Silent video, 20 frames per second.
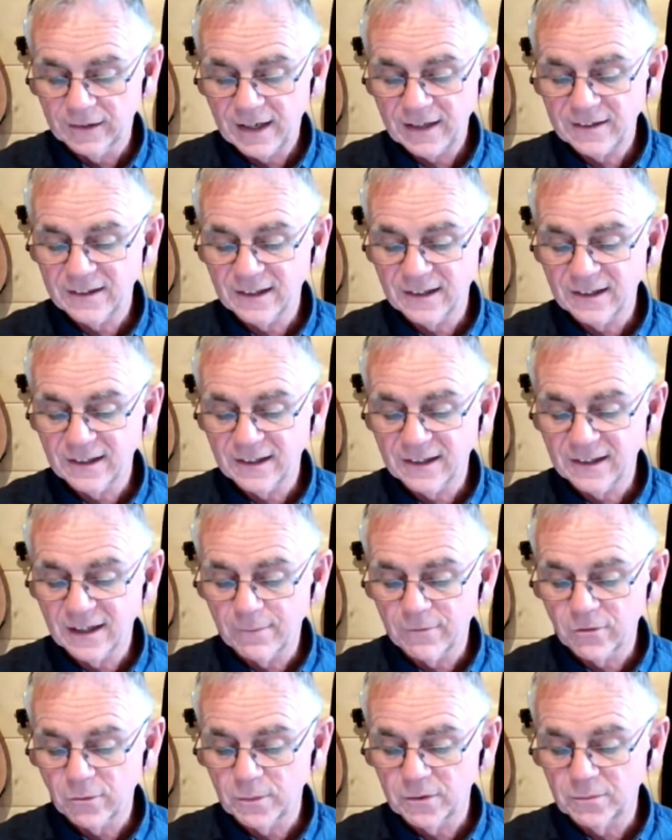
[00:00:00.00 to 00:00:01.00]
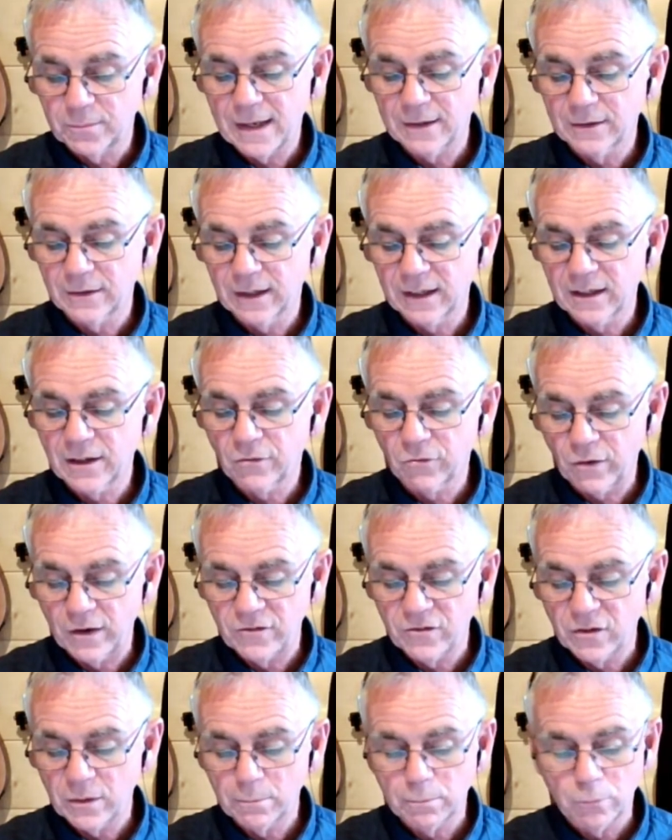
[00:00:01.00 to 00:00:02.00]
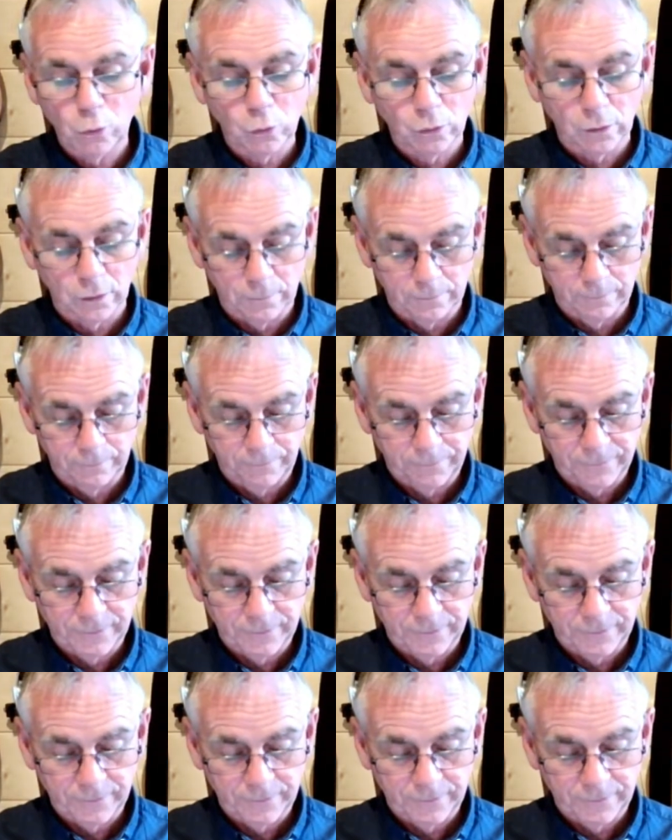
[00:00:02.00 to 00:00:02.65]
and getting up from his bed like a raging bull.